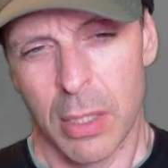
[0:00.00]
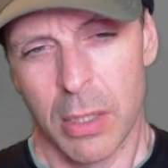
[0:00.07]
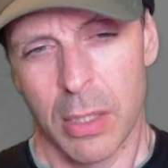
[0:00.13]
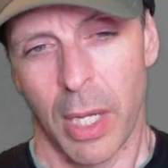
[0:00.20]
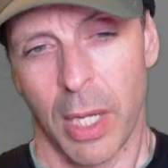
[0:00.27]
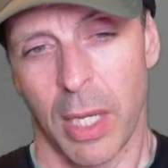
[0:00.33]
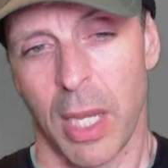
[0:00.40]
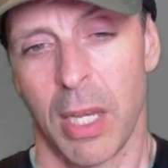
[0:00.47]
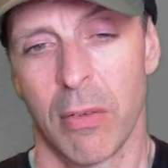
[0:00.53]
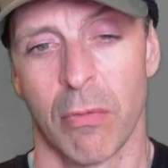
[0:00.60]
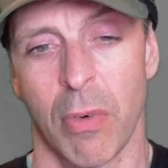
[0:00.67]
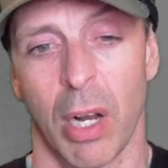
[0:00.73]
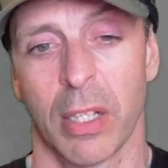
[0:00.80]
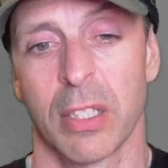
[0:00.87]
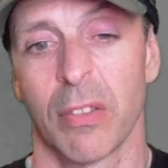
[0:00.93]
Again,
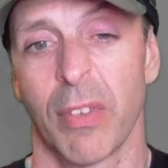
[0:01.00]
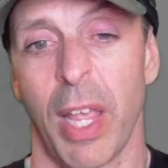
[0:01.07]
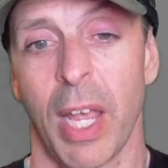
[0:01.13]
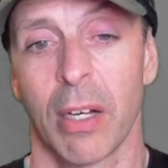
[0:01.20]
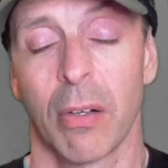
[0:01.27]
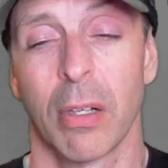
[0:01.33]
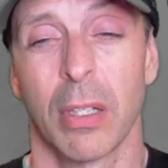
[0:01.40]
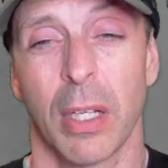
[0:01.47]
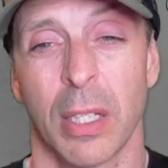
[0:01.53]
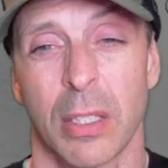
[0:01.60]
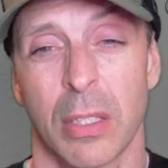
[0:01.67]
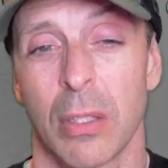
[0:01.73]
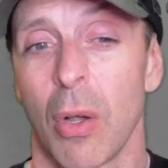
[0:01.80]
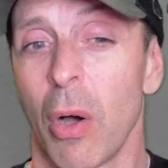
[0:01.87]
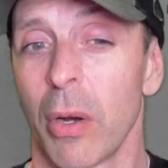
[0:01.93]
relatively accurate.
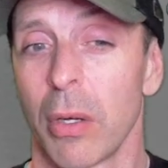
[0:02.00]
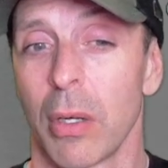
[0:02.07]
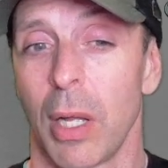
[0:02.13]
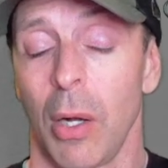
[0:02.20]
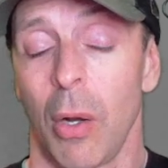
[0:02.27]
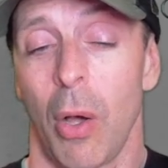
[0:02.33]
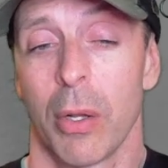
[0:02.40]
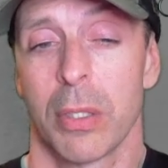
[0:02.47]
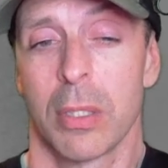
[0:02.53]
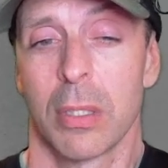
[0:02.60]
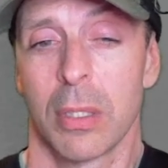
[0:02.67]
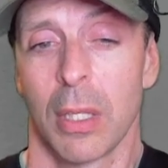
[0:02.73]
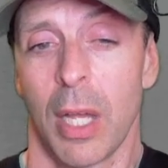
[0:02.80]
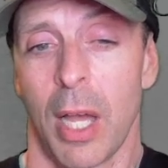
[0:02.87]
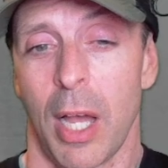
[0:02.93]
It's not a lot,
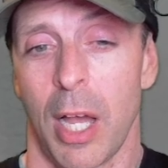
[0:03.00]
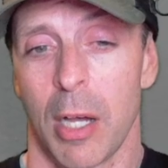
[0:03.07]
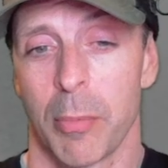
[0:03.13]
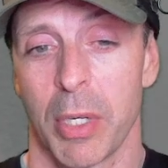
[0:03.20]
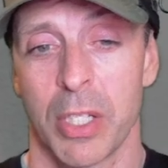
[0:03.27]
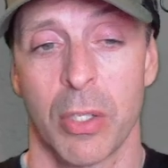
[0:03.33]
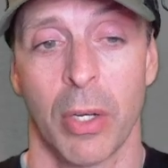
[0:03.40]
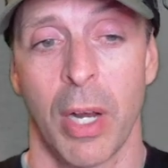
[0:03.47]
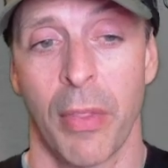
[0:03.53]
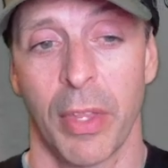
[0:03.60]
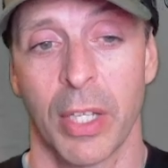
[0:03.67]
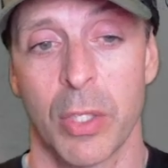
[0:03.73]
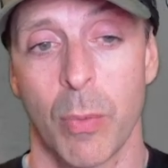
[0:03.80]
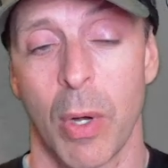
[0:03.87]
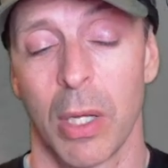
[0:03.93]
but it's not nothing
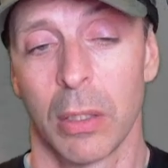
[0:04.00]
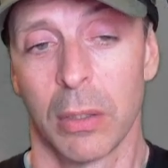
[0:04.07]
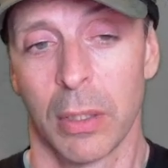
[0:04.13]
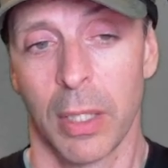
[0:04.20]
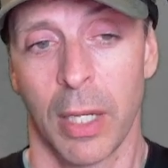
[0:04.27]
as well.